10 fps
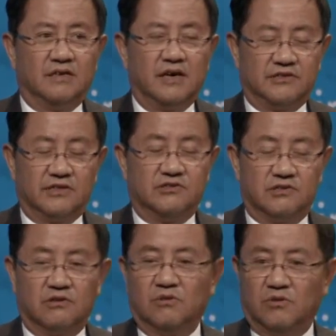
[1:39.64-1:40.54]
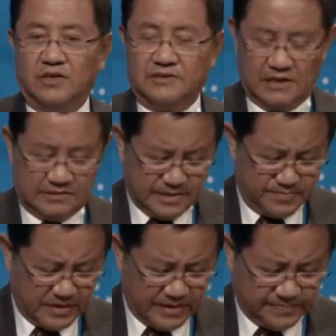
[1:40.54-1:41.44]
Arctic Circle
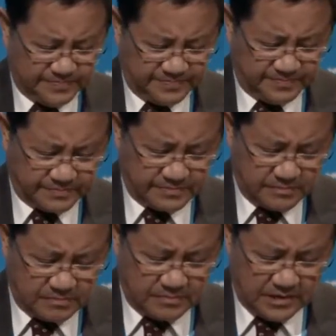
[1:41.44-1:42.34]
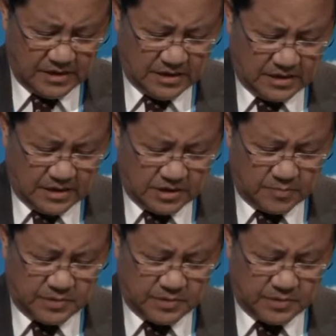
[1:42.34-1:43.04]
Assembly. So